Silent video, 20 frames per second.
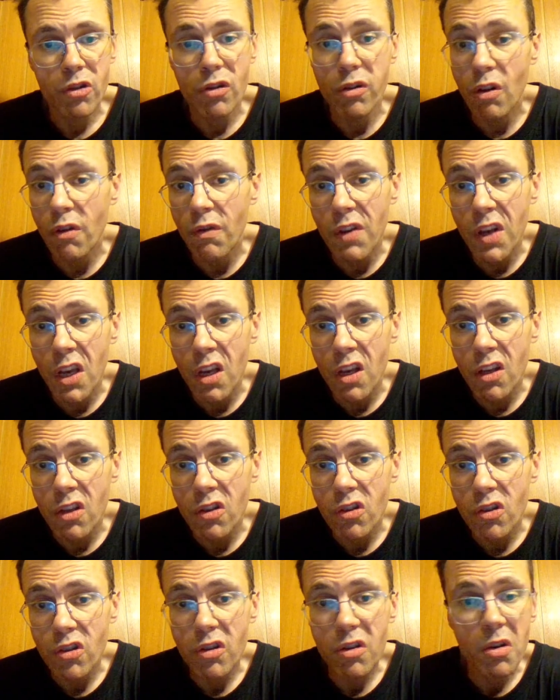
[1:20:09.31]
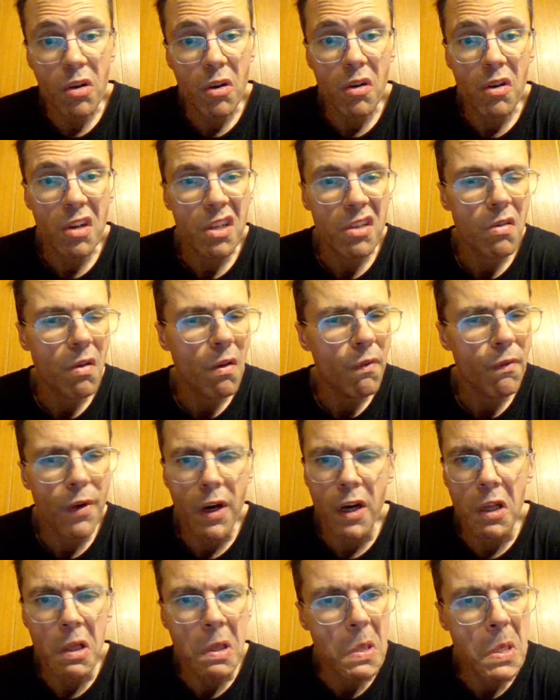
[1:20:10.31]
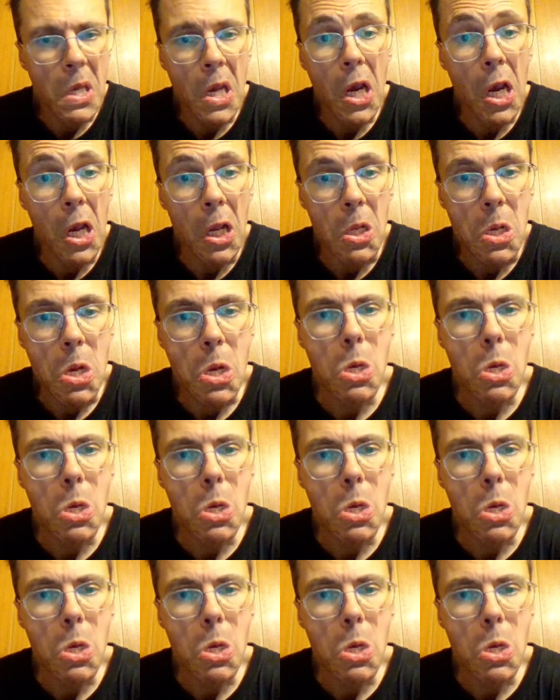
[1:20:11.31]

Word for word: Slovenes cried some fucking dead.